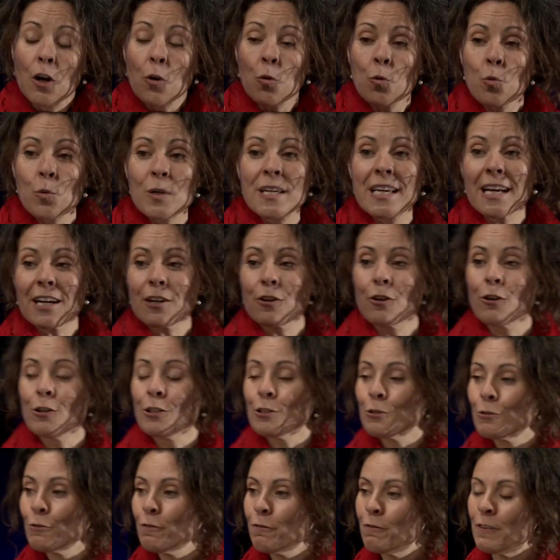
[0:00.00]
we are
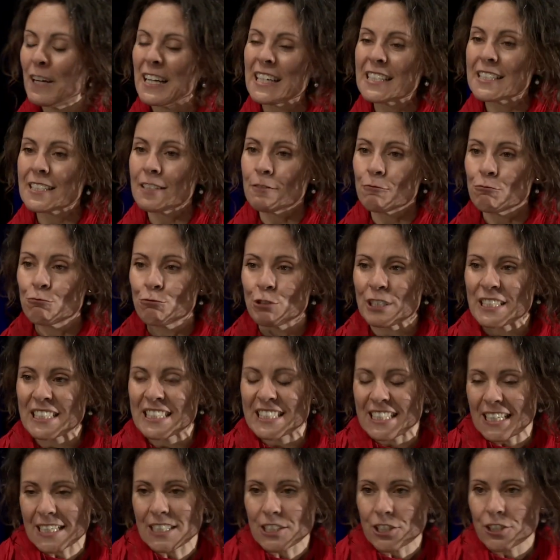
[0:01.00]
going to face
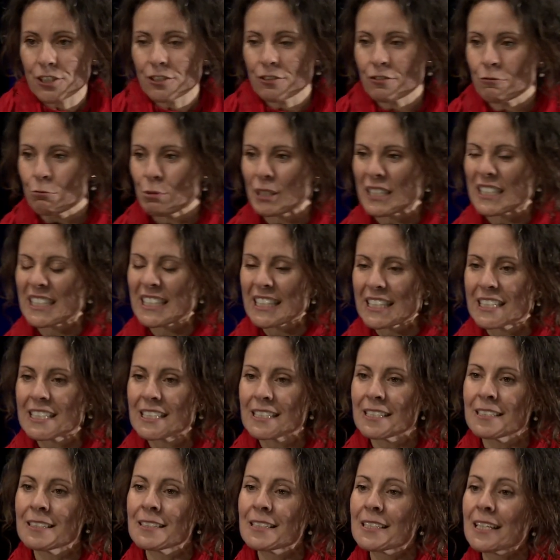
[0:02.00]
rejection,
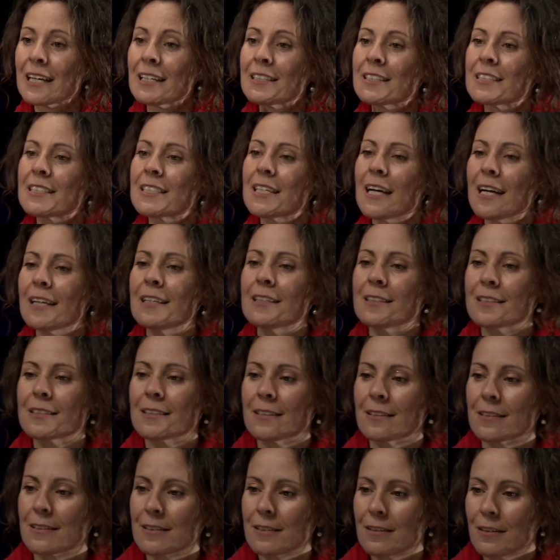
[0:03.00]
resistance, and
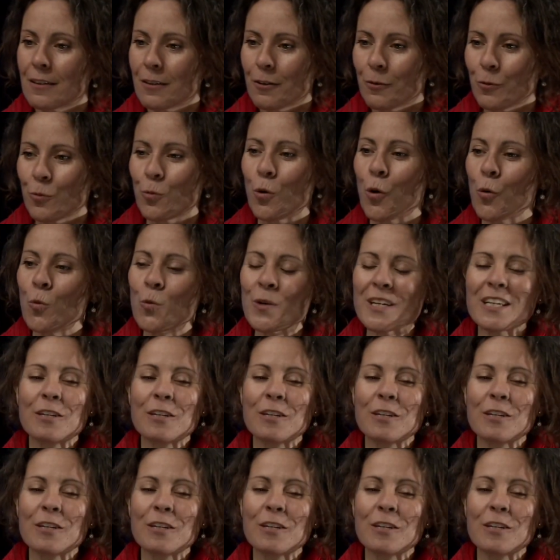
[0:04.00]
challenges, what we